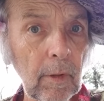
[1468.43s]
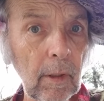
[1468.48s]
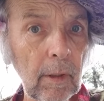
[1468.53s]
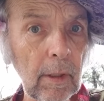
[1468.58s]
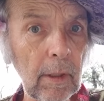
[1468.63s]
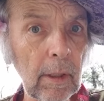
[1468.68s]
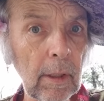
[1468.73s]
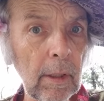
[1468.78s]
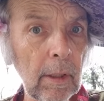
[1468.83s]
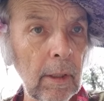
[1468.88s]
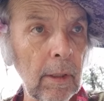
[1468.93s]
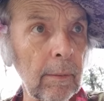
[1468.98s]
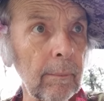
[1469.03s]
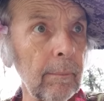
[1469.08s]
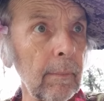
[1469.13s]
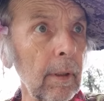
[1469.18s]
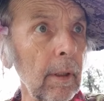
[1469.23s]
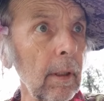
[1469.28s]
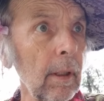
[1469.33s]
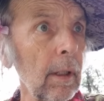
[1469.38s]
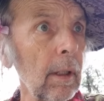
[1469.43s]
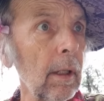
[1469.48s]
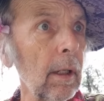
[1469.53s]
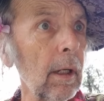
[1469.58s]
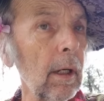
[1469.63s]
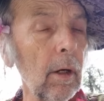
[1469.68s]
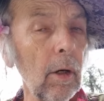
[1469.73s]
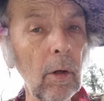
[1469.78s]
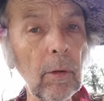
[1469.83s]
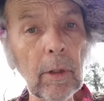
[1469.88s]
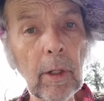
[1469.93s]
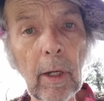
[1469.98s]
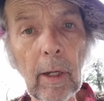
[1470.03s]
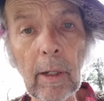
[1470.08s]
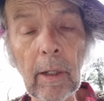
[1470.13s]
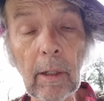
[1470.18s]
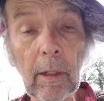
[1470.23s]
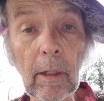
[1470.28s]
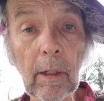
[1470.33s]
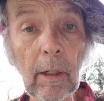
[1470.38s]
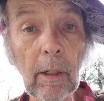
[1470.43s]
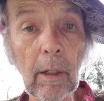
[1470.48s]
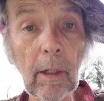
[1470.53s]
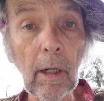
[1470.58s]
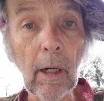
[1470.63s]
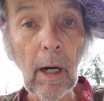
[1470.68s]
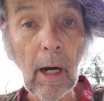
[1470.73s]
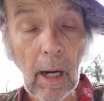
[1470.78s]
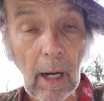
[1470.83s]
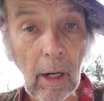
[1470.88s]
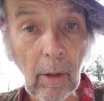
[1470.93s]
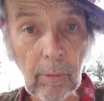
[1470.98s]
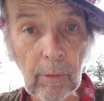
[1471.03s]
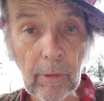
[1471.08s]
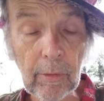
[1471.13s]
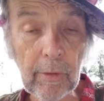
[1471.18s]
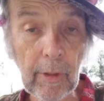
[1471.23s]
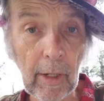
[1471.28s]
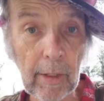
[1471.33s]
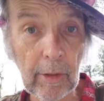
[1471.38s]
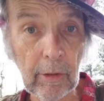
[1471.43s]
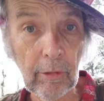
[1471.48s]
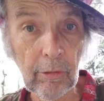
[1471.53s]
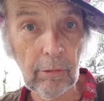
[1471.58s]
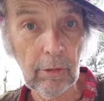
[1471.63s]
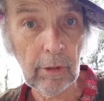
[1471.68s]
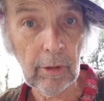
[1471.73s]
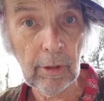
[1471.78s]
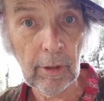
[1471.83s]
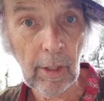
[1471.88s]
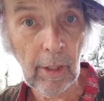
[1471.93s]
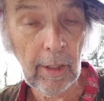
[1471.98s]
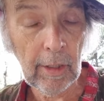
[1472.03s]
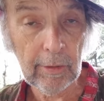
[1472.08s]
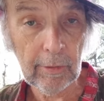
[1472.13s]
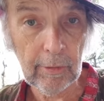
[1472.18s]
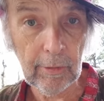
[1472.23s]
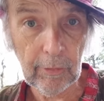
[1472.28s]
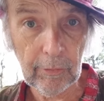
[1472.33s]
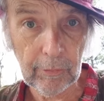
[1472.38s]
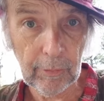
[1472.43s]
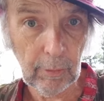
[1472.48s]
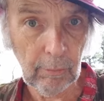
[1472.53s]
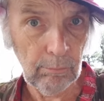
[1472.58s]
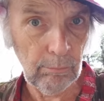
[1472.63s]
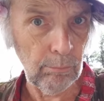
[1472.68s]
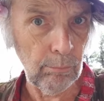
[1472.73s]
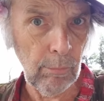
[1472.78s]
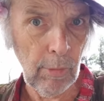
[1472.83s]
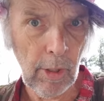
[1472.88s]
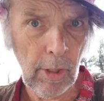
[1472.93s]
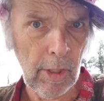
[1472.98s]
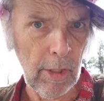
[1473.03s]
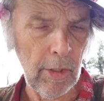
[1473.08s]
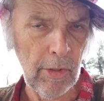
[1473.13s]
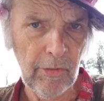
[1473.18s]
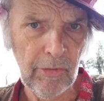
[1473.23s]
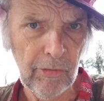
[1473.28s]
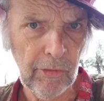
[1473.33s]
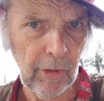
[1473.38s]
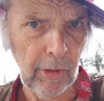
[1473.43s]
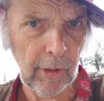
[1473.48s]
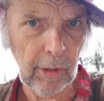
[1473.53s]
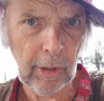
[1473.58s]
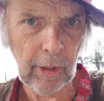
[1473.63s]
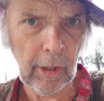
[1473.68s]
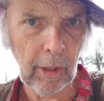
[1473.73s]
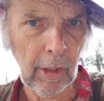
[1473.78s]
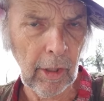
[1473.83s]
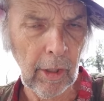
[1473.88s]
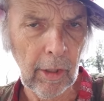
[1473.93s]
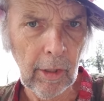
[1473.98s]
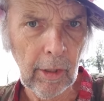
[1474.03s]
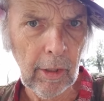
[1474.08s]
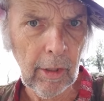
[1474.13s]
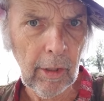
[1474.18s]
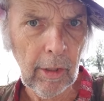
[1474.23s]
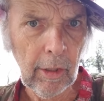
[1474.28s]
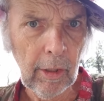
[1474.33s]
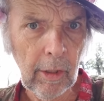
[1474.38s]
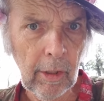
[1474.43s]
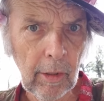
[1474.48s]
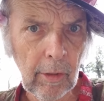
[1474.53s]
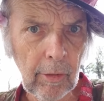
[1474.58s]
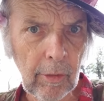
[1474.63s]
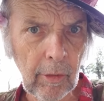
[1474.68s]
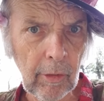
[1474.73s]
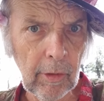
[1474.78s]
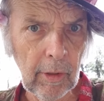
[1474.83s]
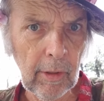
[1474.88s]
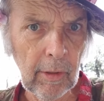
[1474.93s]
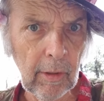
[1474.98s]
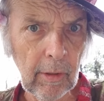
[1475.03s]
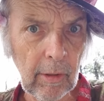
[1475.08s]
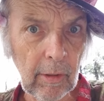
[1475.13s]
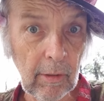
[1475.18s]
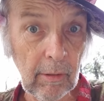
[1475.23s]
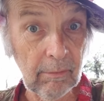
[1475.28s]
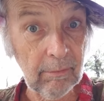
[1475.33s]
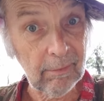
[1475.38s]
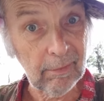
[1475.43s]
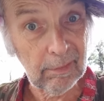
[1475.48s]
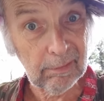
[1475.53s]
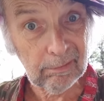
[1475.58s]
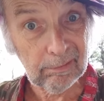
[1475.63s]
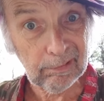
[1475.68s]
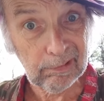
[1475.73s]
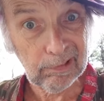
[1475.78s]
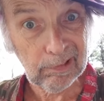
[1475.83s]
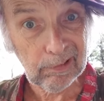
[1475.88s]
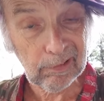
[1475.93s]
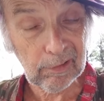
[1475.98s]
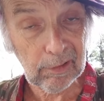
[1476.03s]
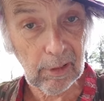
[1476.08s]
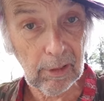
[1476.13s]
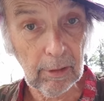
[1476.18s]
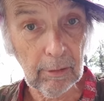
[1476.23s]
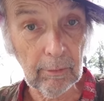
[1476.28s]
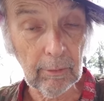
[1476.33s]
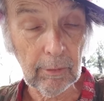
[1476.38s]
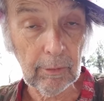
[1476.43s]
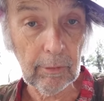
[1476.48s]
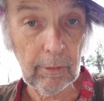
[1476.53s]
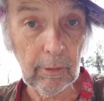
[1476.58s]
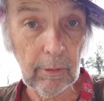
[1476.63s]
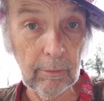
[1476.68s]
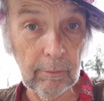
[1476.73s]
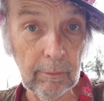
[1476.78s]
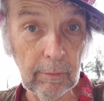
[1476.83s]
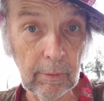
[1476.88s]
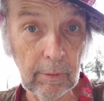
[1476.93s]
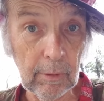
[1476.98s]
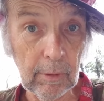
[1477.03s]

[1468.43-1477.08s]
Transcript: Yeah. Okay, how did I create this amazing 36 hours of